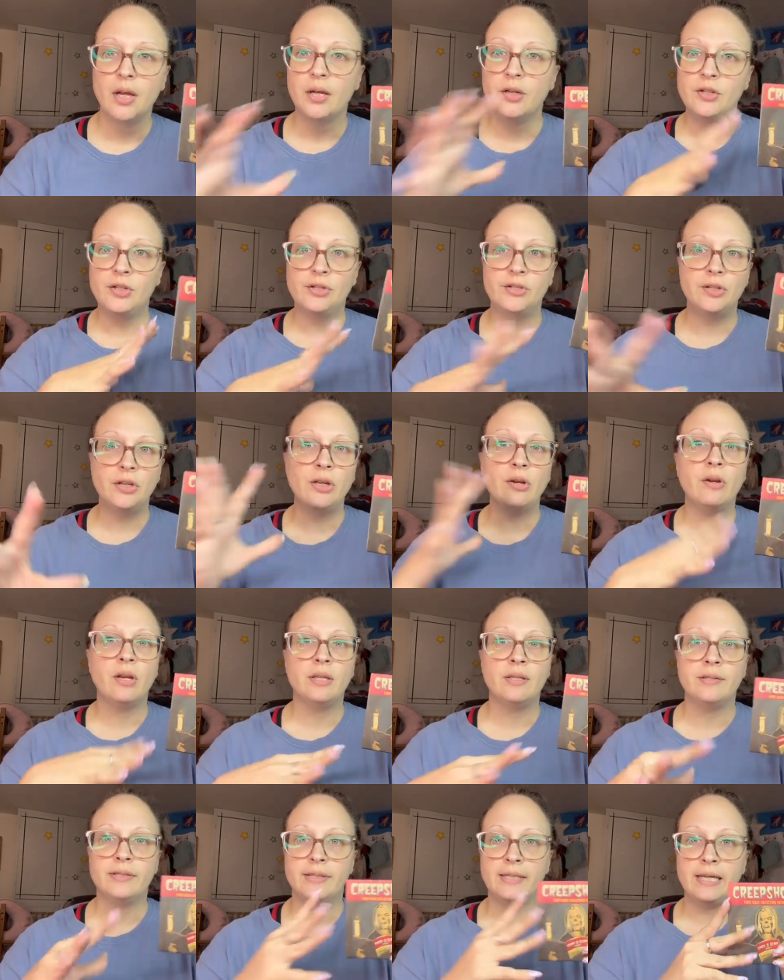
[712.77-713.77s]
just so you can
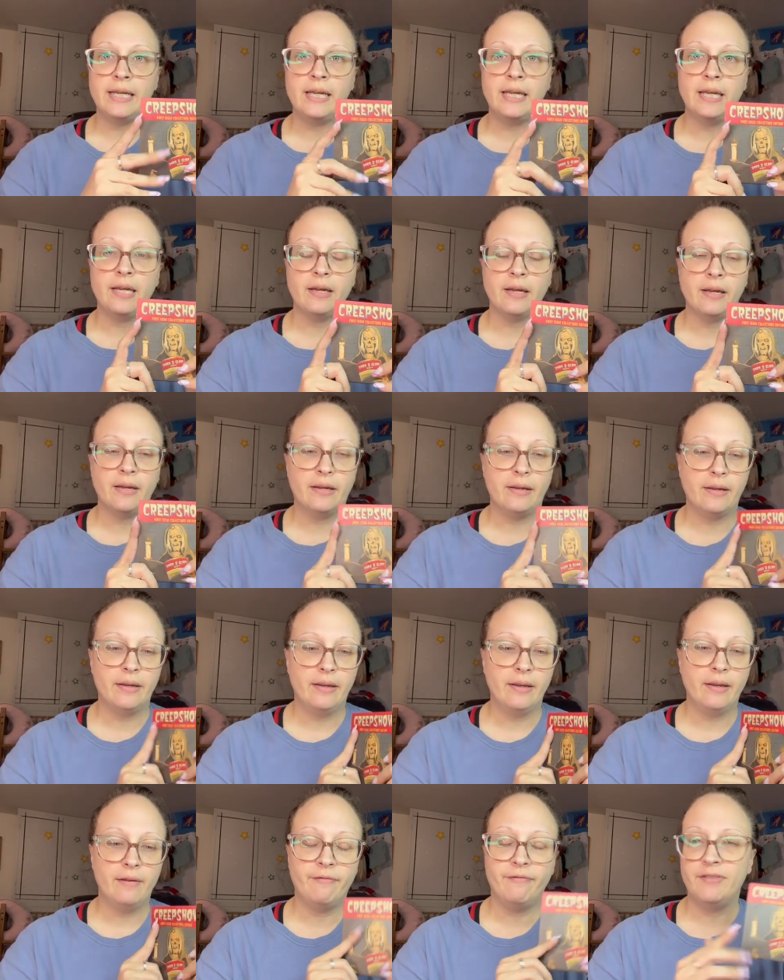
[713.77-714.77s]
see uh,
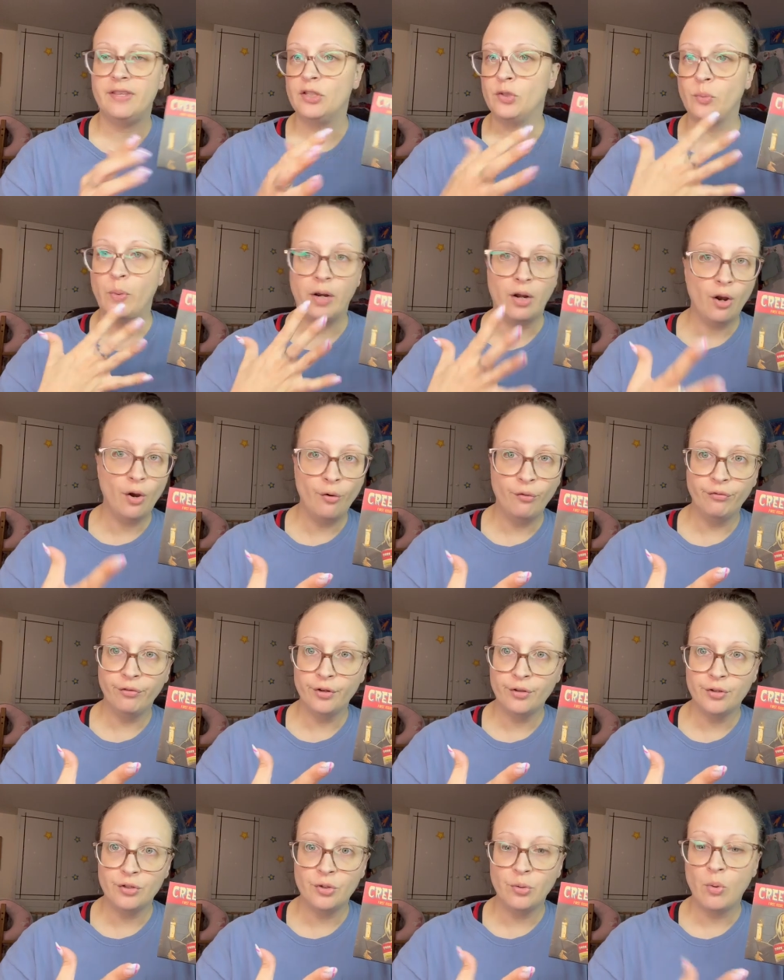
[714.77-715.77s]
if this went over
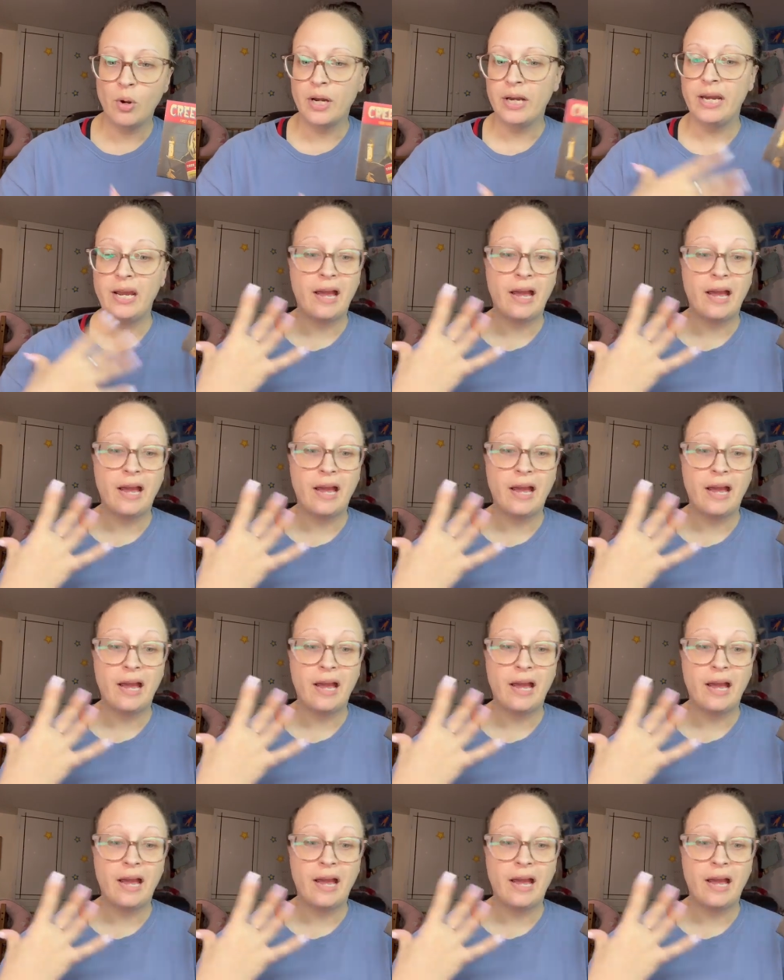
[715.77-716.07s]
the 20.